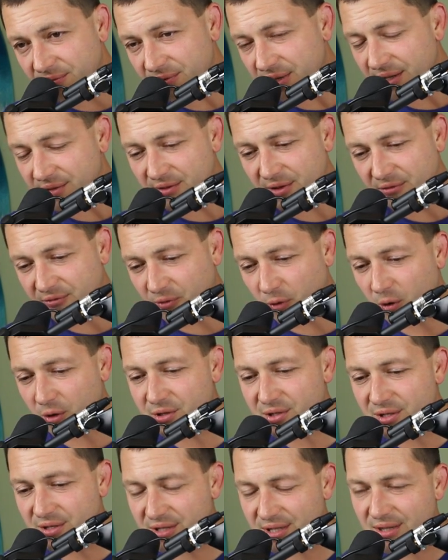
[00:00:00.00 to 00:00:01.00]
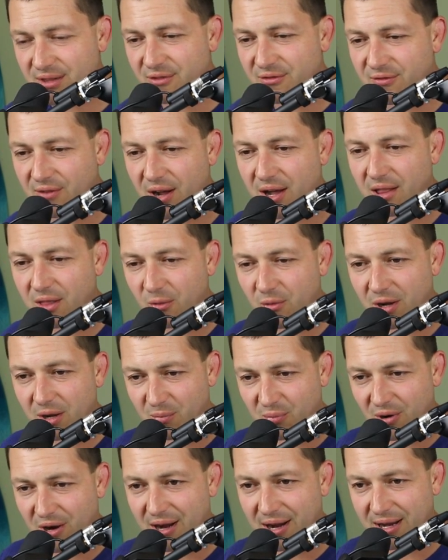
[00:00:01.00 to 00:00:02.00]
The fortune's in the
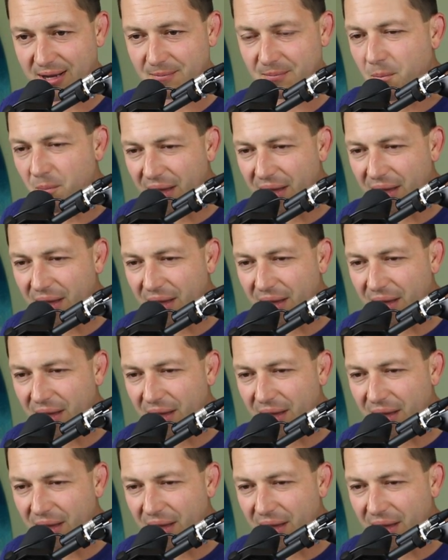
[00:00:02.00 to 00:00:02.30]
follow-up, right?